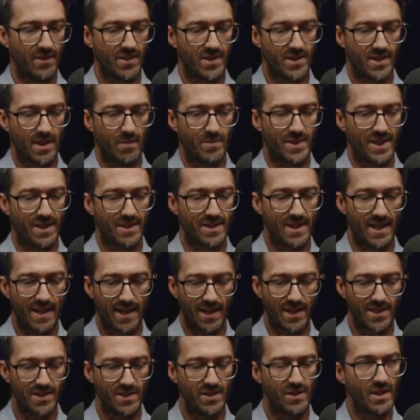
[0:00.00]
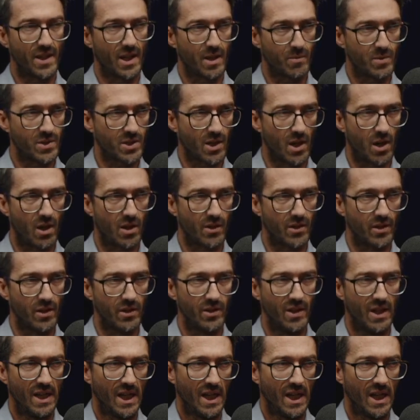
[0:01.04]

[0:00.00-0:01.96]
and the septic tank is in the neighbour's garden.